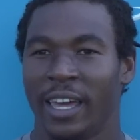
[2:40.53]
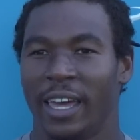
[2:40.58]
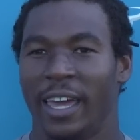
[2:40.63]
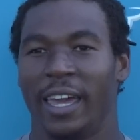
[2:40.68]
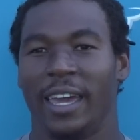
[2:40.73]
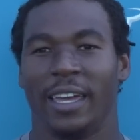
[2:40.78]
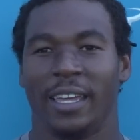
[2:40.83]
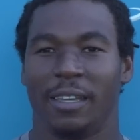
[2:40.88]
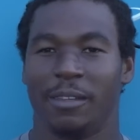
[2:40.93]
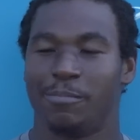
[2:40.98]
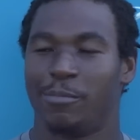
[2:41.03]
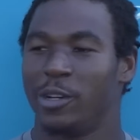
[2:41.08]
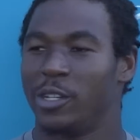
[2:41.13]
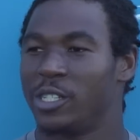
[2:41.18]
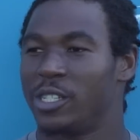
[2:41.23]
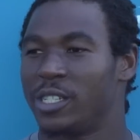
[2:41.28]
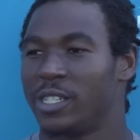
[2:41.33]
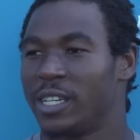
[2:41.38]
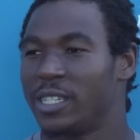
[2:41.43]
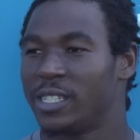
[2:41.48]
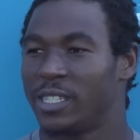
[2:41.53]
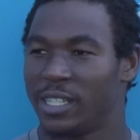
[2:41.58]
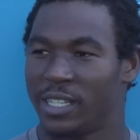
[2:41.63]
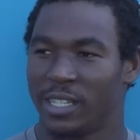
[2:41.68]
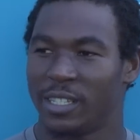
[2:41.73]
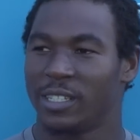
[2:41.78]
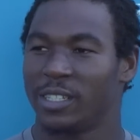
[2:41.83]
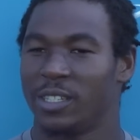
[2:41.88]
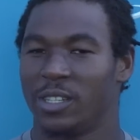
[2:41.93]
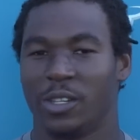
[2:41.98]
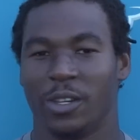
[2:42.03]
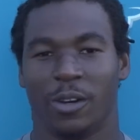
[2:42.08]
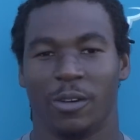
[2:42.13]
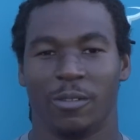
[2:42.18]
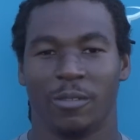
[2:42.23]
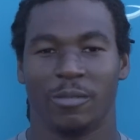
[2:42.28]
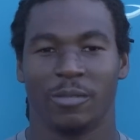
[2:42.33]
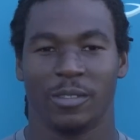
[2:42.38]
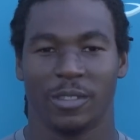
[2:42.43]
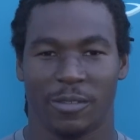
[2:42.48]
And he pushes us to, you know,
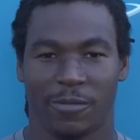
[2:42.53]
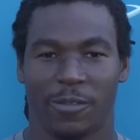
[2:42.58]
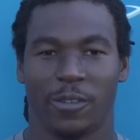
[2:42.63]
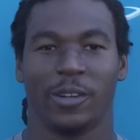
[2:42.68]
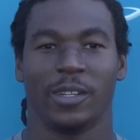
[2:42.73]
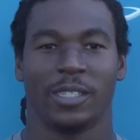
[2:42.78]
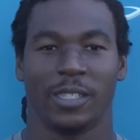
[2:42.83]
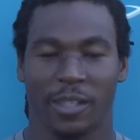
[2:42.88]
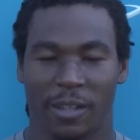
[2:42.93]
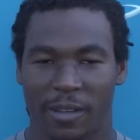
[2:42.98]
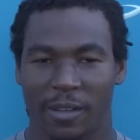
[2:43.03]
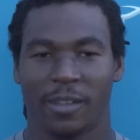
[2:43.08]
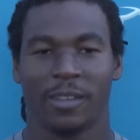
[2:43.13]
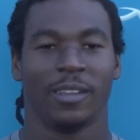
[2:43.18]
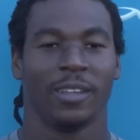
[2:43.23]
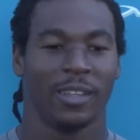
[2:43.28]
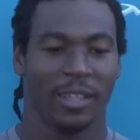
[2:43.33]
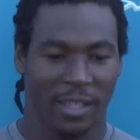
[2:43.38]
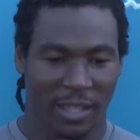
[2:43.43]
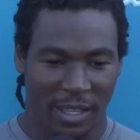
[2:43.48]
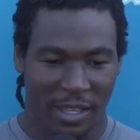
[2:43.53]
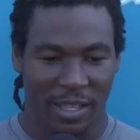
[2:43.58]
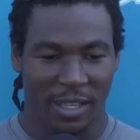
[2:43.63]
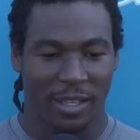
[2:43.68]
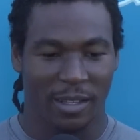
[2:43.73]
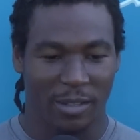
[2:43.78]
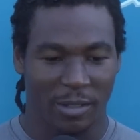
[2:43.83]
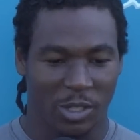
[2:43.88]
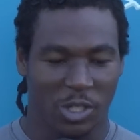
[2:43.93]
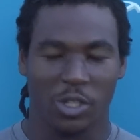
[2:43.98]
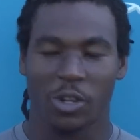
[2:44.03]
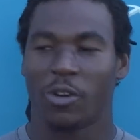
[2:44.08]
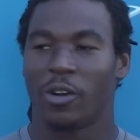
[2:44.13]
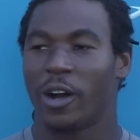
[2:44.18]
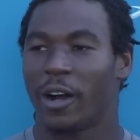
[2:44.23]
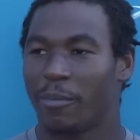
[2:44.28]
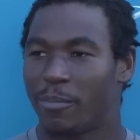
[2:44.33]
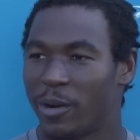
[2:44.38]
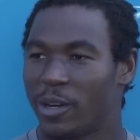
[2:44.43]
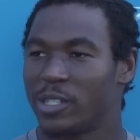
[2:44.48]
for us to show
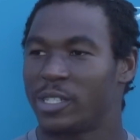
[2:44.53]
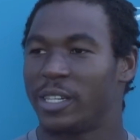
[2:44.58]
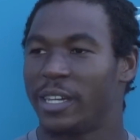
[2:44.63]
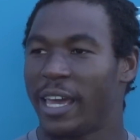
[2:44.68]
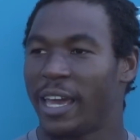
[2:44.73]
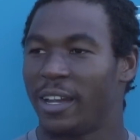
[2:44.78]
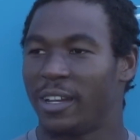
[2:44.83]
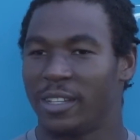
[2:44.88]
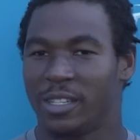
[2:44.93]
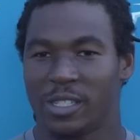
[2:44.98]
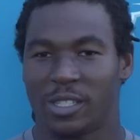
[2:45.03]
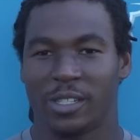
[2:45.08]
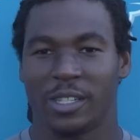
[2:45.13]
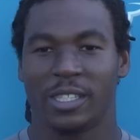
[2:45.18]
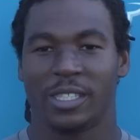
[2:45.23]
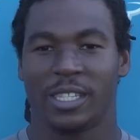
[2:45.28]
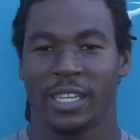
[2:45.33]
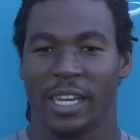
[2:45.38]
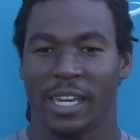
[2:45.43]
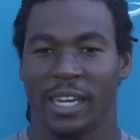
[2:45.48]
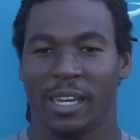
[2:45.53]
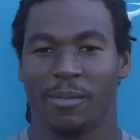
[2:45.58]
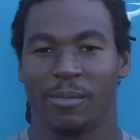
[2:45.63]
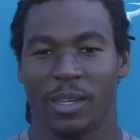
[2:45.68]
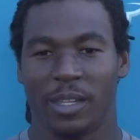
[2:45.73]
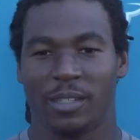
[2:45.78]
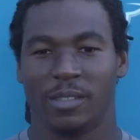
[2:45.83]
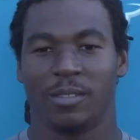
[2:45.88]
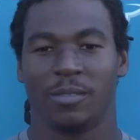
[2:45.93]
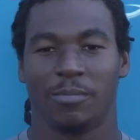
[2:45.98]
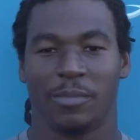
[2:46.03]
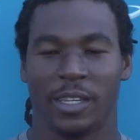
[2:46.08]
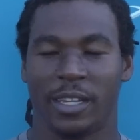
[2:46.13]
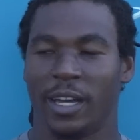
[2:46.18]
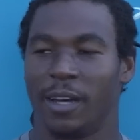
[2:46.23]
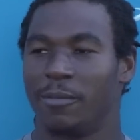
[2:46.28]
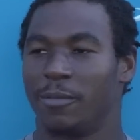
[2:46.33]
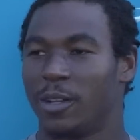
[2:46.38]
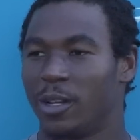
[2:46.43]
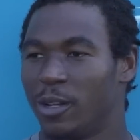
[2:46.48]
our personalities to the team and
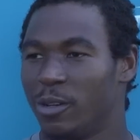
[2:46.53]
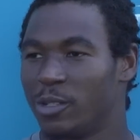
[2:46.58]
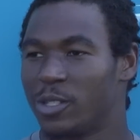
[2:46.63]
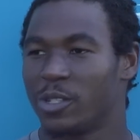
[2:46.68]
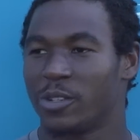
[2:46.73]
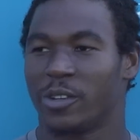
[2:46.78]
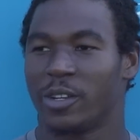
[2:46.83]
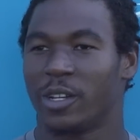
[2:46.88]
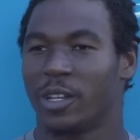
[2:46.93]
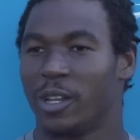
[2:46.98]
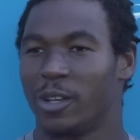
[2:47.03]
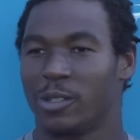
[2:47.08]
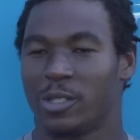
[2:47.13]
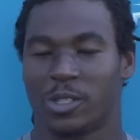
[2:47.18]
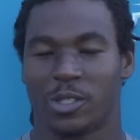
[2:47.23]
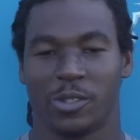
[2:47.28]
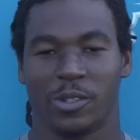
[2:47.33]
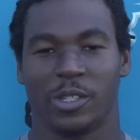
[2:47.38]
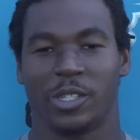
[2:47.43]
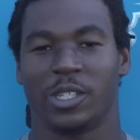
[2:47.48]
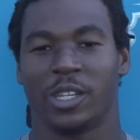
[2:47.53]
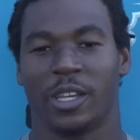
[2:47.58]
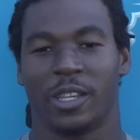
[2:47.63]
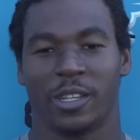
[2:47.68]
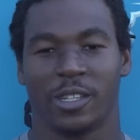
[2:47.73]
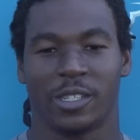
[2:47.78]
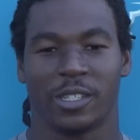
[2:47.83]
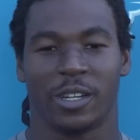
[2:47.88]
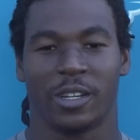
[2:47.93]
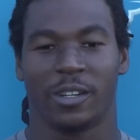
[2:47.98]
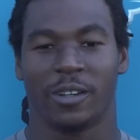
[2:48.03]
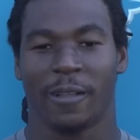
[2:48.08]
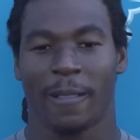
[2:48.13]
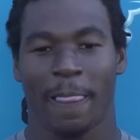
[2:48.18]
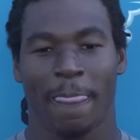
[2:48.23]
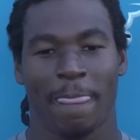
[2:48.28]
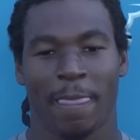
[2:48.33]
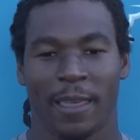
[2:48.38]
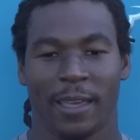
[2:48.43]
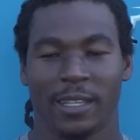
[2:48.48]
become closer and closer to each other. So
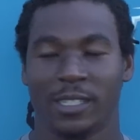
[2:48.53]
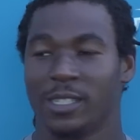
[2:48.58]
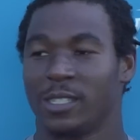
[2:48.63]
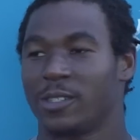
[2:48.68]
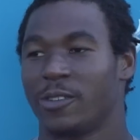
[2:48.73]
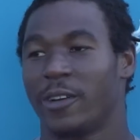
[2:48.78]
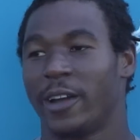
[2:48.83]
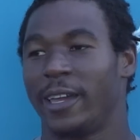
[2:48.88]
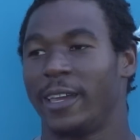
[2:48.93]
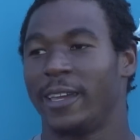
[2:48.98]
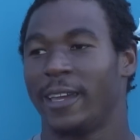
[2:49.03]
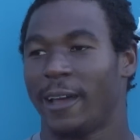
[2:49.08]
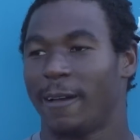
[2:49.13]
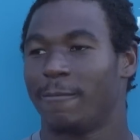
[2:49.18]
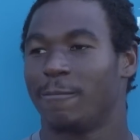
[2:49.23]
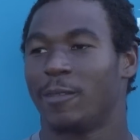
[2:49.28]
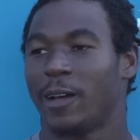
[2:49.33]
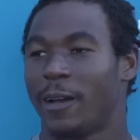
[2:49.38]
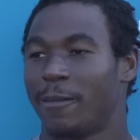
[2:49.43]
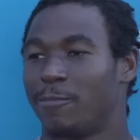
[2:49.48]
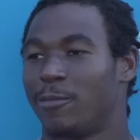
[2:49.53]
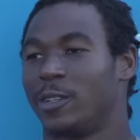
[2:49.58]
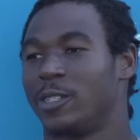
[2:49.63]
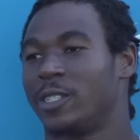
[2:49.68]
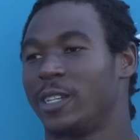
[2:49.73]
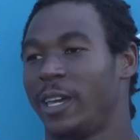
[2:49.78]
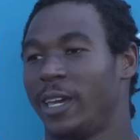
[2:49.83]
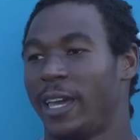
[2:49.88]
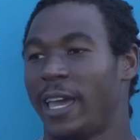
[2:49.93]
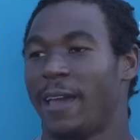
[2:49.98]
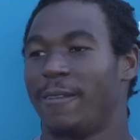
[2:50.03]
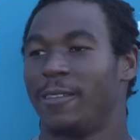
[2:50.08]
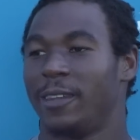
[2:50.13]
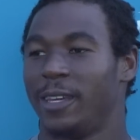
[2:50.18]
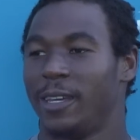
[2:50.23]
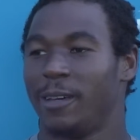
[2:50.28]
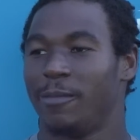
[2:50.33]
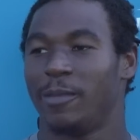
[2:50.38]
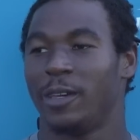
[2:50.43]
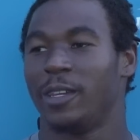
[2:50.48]
it's just great. I appreciate having
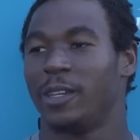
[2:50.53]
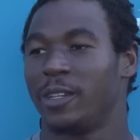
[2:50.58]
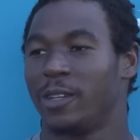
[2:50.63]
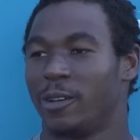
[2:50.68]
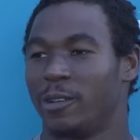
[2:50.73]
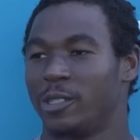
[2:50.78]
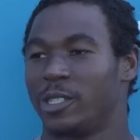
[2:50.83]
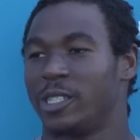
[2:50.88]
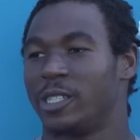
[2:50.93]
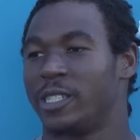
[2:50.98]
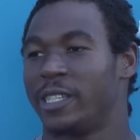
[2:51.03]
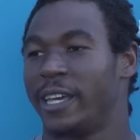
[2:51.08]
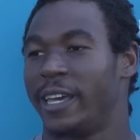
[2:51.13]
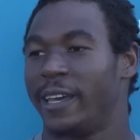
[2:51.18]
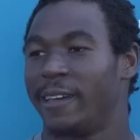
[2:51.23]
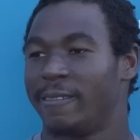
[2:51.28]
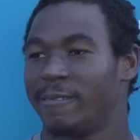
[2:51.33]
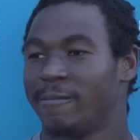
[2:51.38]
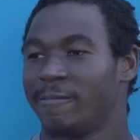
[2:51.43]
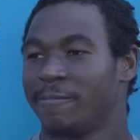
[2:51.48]
him and the coaching staff.